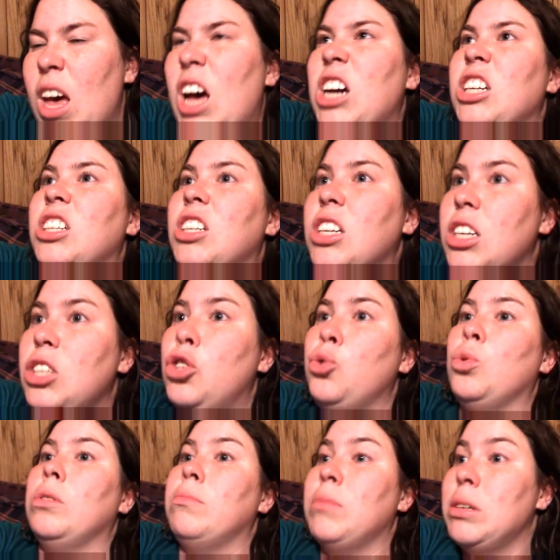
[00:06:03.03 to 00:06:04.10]
I need
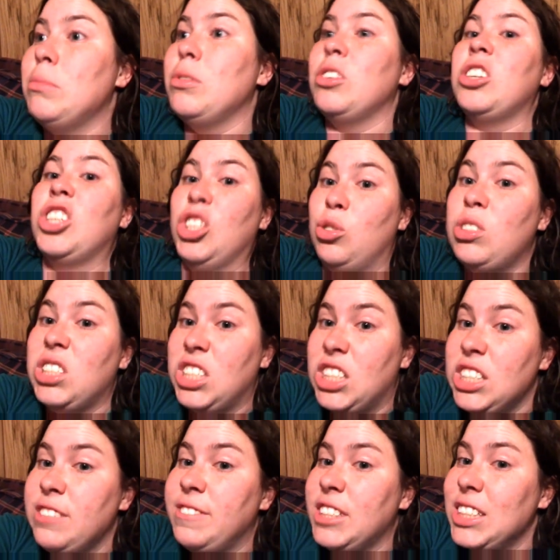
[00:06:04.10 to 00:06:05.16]
to remember to go to
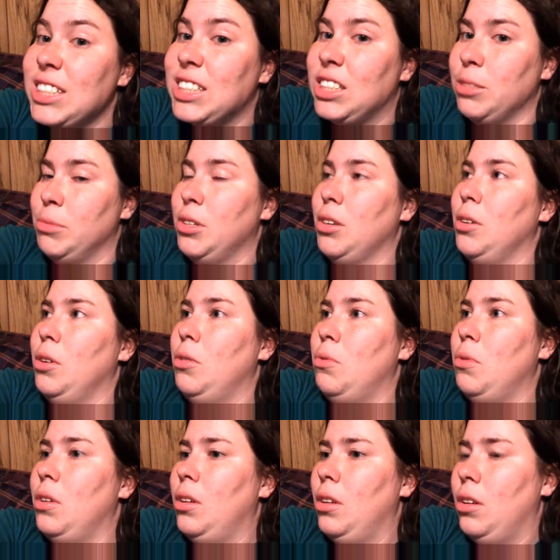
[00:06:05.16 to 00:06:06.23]
CVS tomorrow.
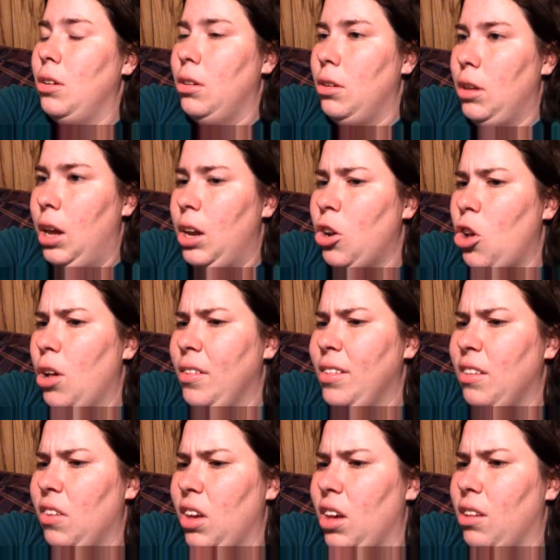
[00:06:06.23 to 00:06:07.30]
And to call
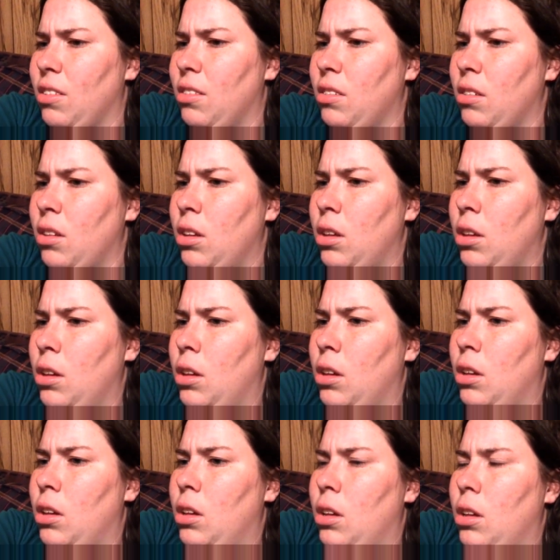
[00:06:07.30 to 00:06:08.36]
CVS.
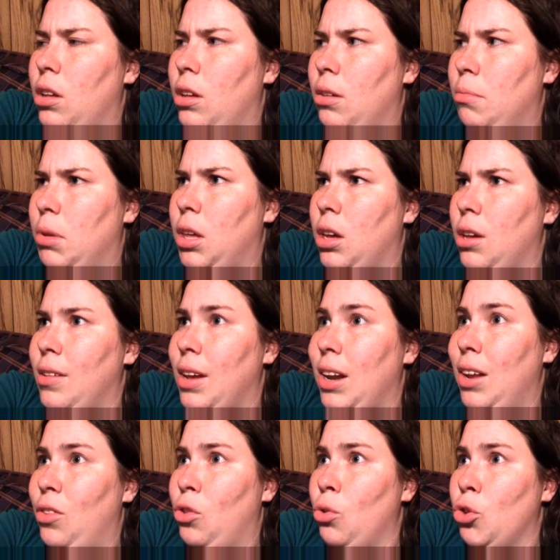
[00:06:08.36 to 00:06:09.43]
Because I
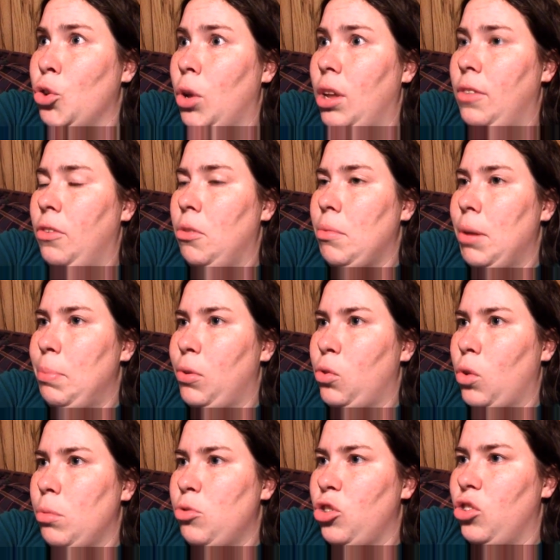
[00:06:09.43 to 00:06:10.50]
need to transfer my
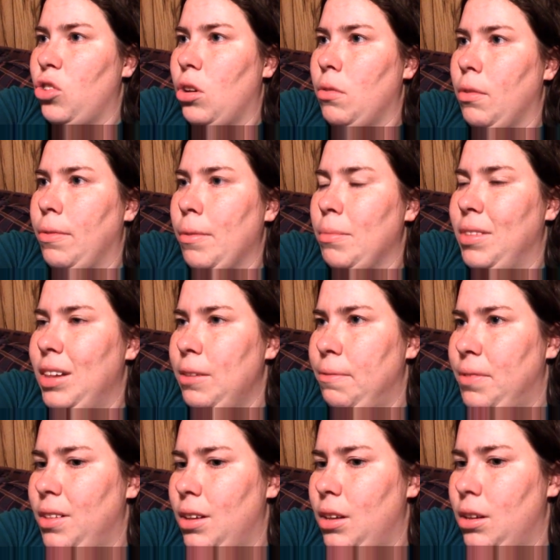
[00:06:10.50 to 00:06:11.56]
prescriptions over from
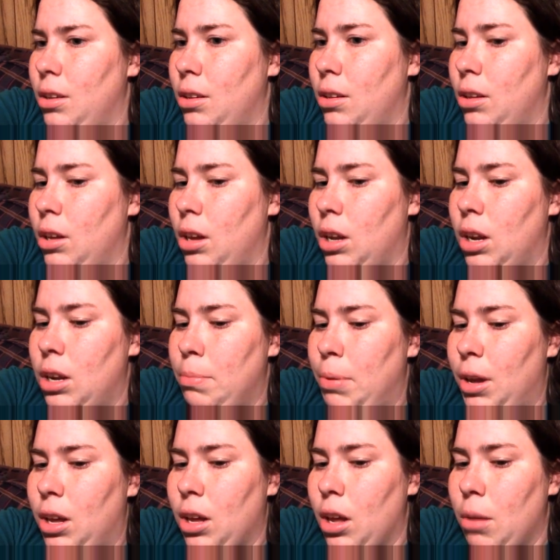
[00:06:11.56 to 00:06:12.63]
Tifton. I need to
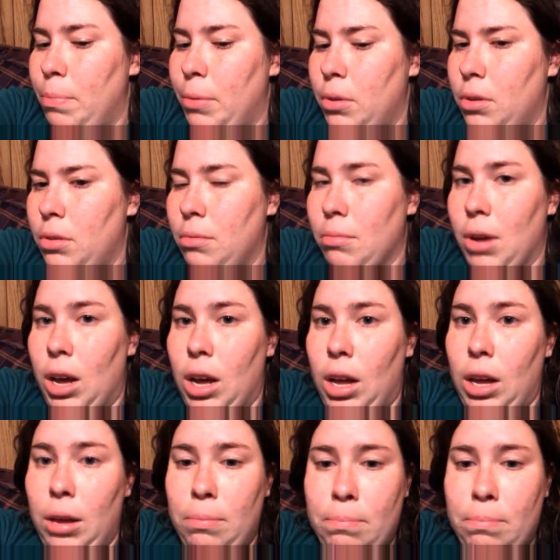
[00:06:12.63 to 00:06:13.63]
pick up my